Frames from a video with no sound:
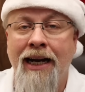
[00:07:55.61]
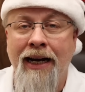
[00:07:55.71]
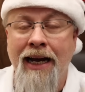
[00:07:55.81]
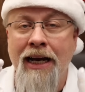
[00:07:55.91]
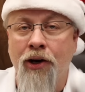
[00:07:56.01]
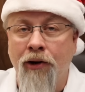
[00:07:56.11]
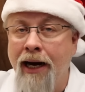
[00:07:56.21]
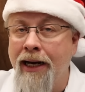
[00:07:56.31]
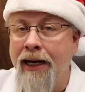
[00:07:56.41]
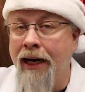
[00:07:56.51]
and
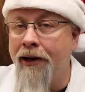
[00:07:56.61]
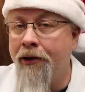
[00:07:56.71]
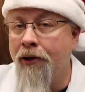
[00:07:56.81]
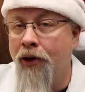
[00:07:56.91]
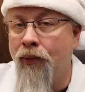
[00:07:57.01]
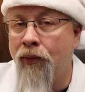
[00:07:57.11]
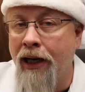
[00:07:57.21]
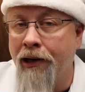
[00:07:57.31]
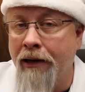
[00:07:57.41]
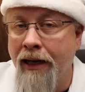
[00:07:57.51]
integrated into your home
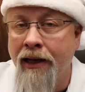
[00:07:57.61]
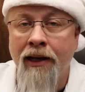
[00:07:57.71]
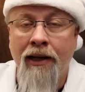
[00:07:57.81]
wiring.